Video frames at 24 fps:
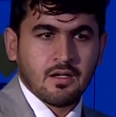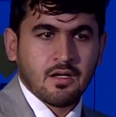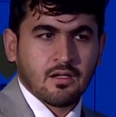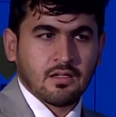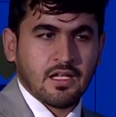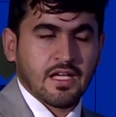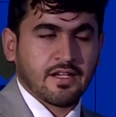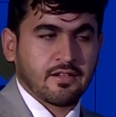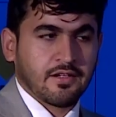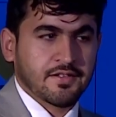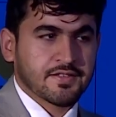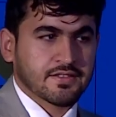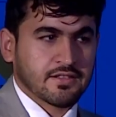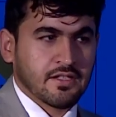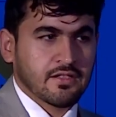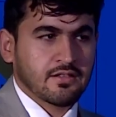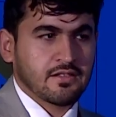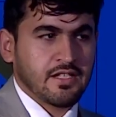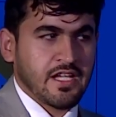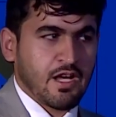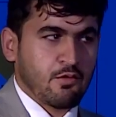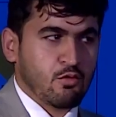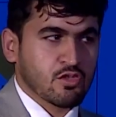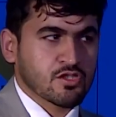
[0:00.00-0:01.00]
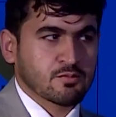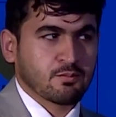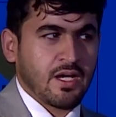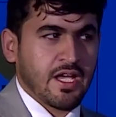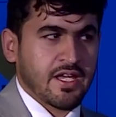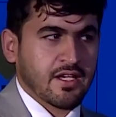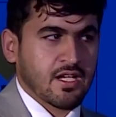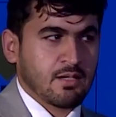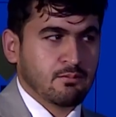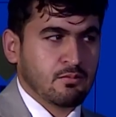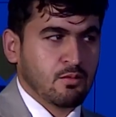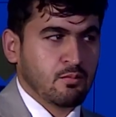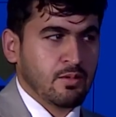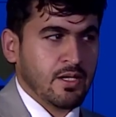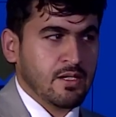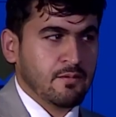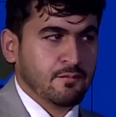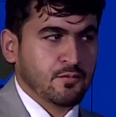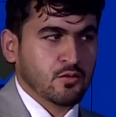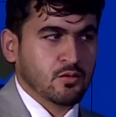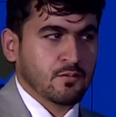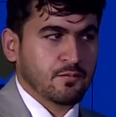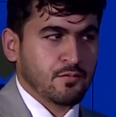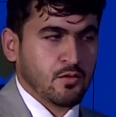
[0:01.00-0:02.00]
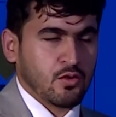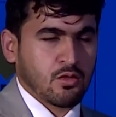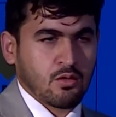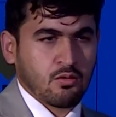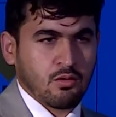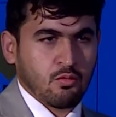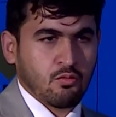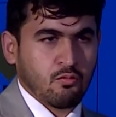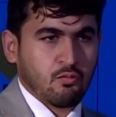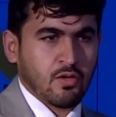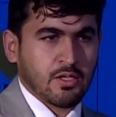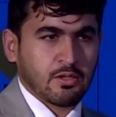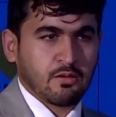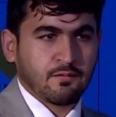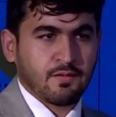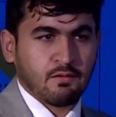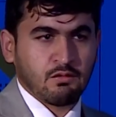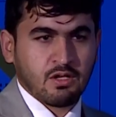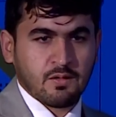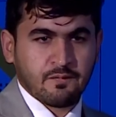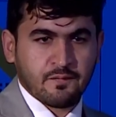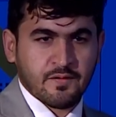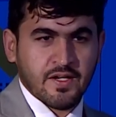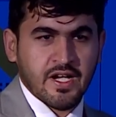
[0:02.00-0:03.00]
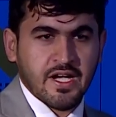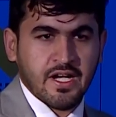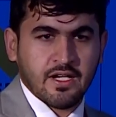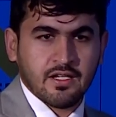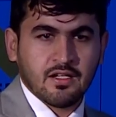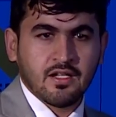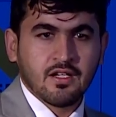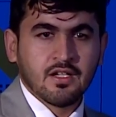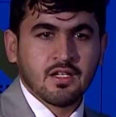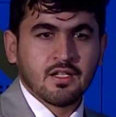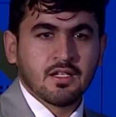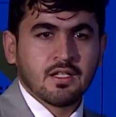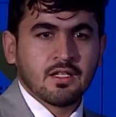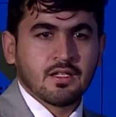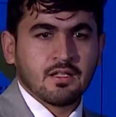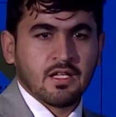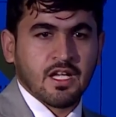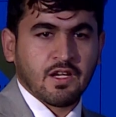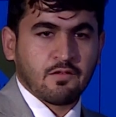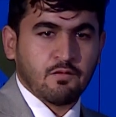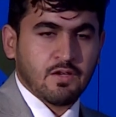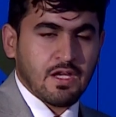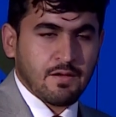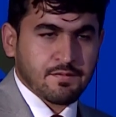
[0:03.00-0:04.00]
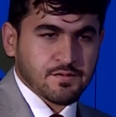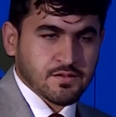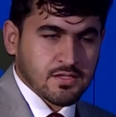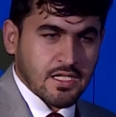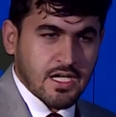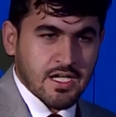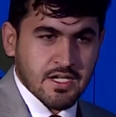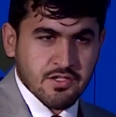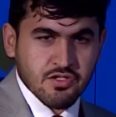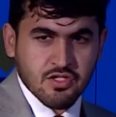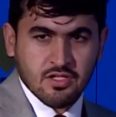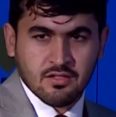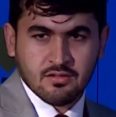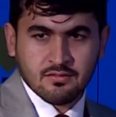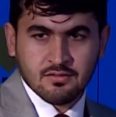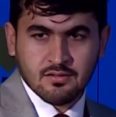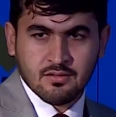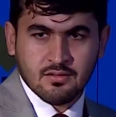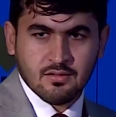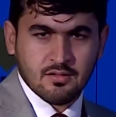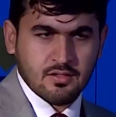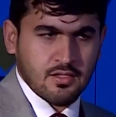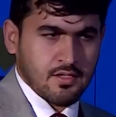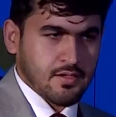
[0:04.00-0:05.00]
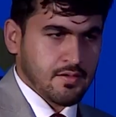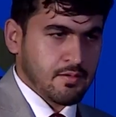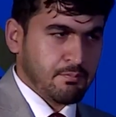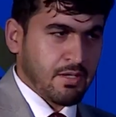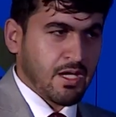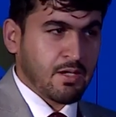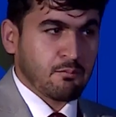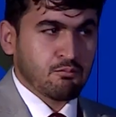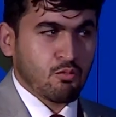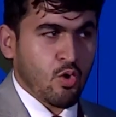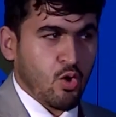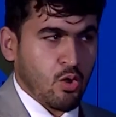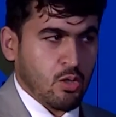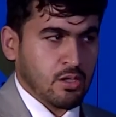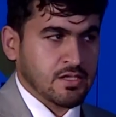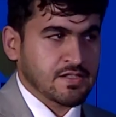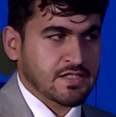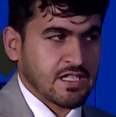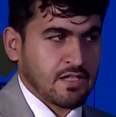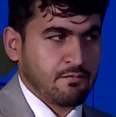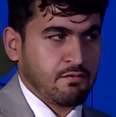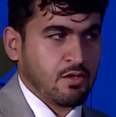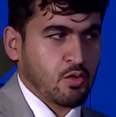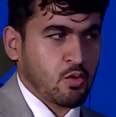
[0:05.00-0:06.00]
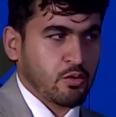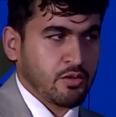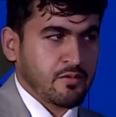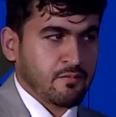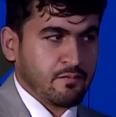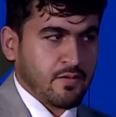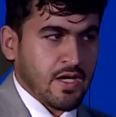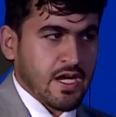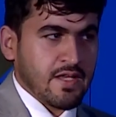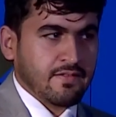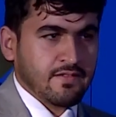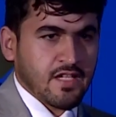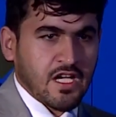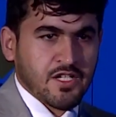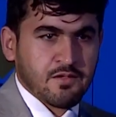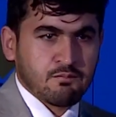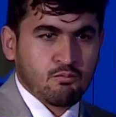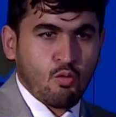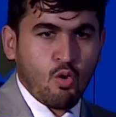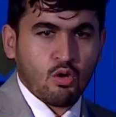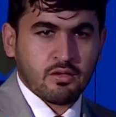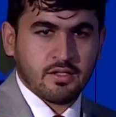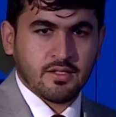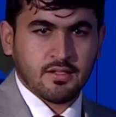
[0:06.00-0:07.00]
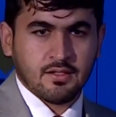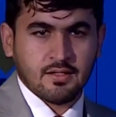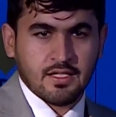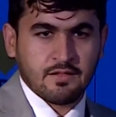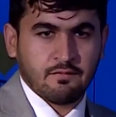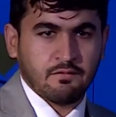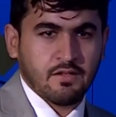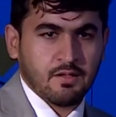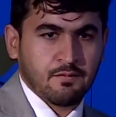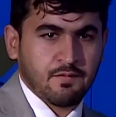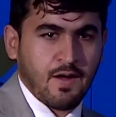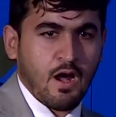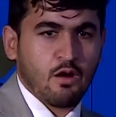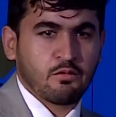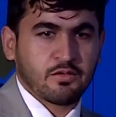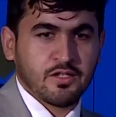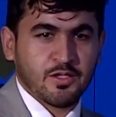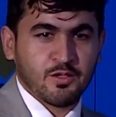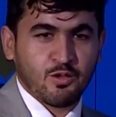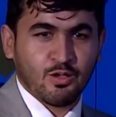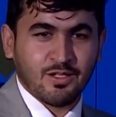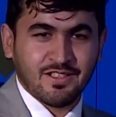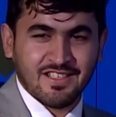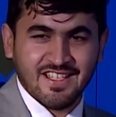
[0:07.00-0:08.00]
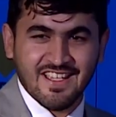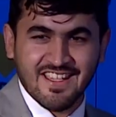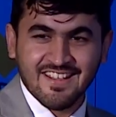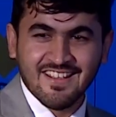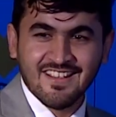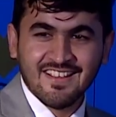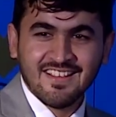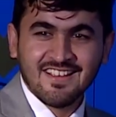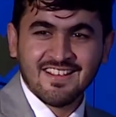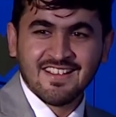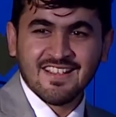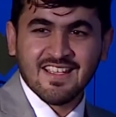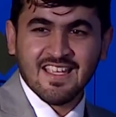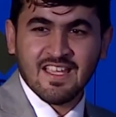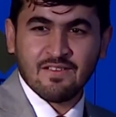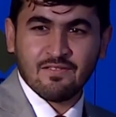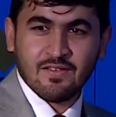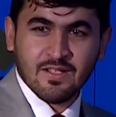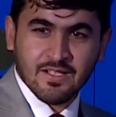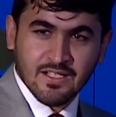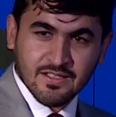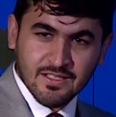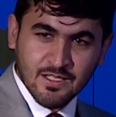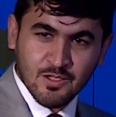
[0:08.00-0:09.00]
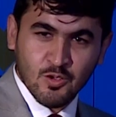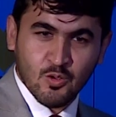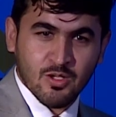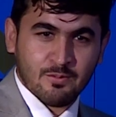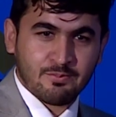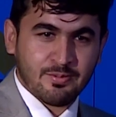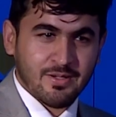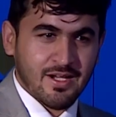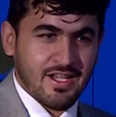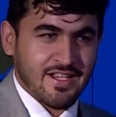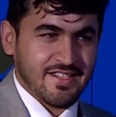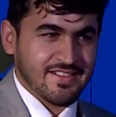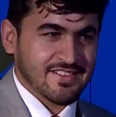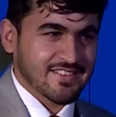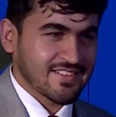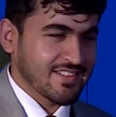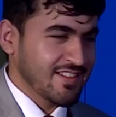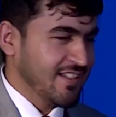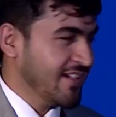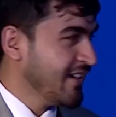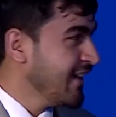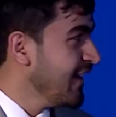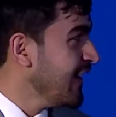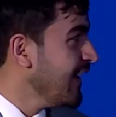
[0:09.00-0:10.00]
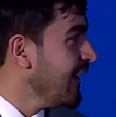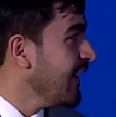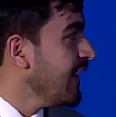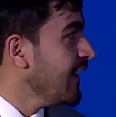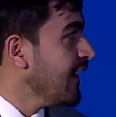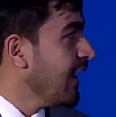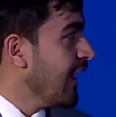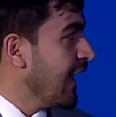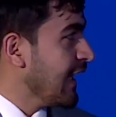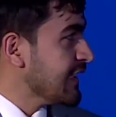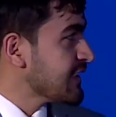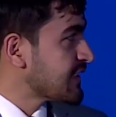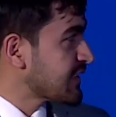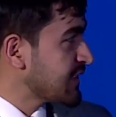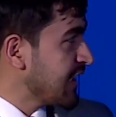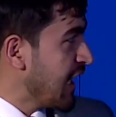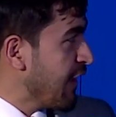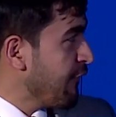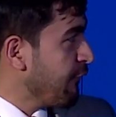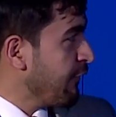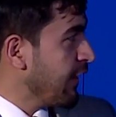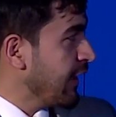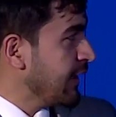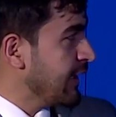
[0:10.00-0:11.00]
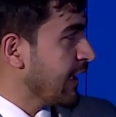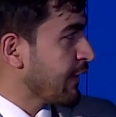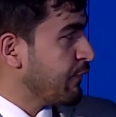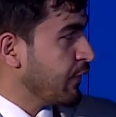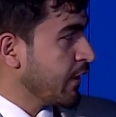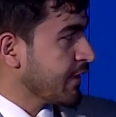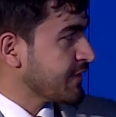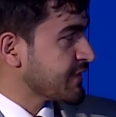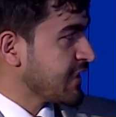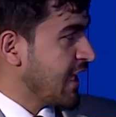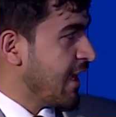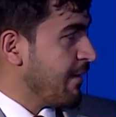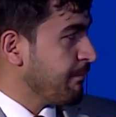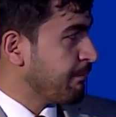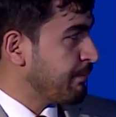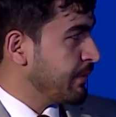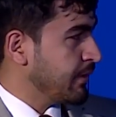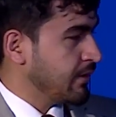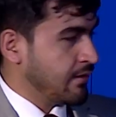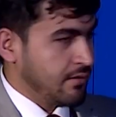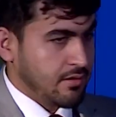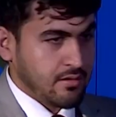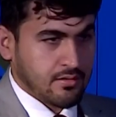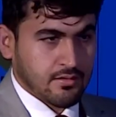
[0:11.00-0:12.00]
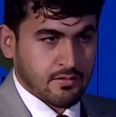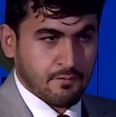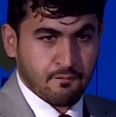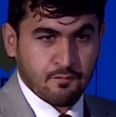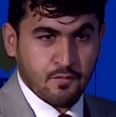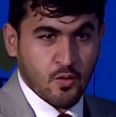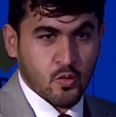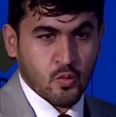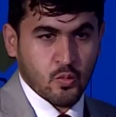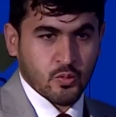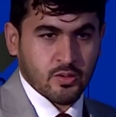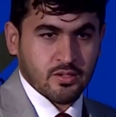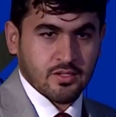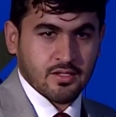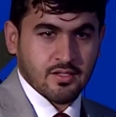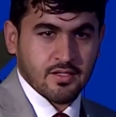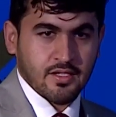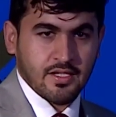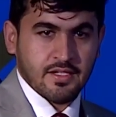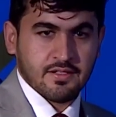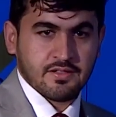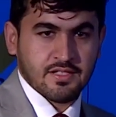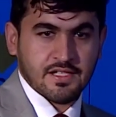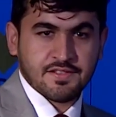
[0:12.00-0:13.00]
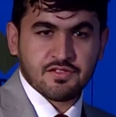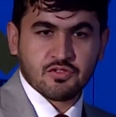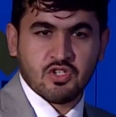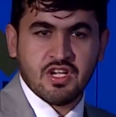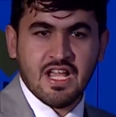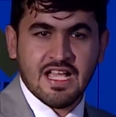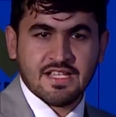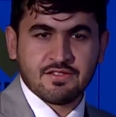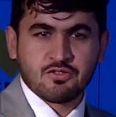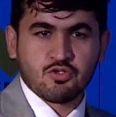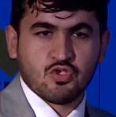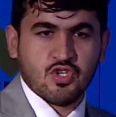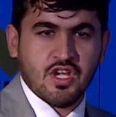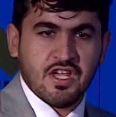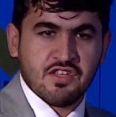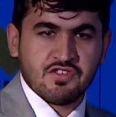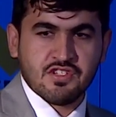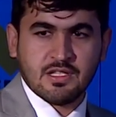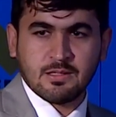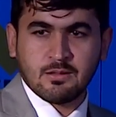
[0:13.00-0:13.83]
Like recently, I was buying a mobile phone for one of our friends. Like we have searched in the big malls, and we couldn't find that model, and we found it online, even at a lower price. And same way, like for example, the food industry has changed a